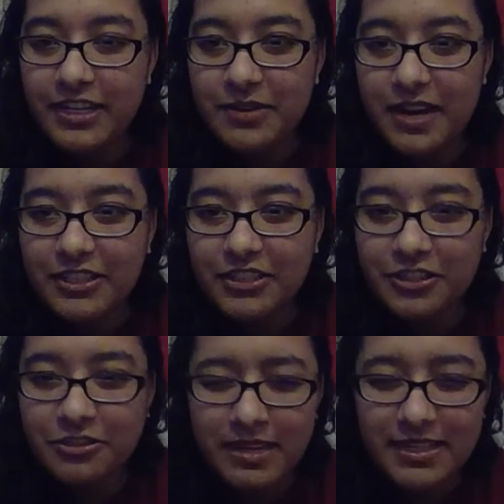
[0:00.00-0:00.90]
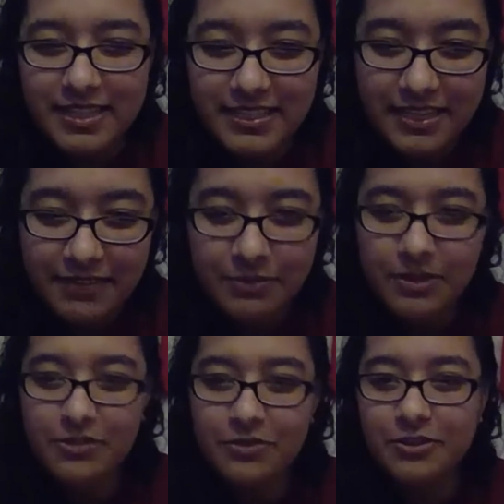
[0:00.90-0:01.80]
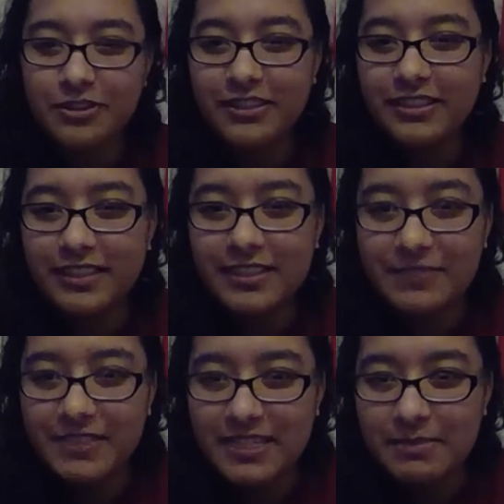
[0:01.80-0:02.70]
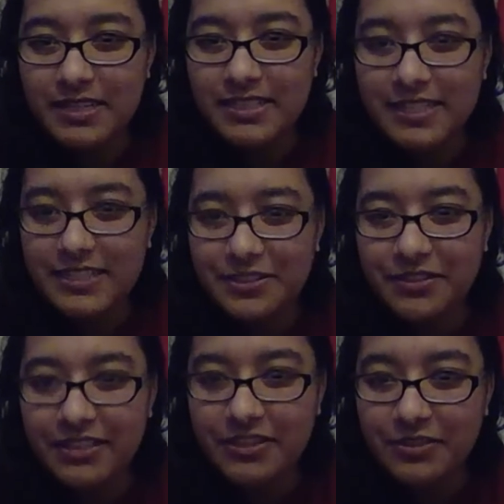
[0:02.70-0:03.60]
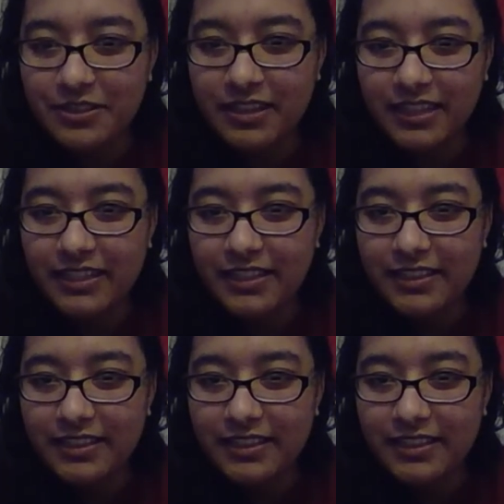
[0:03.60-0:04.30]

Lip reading: I showed make sense to everyone? Or if it doesn't make sense, do you think you could like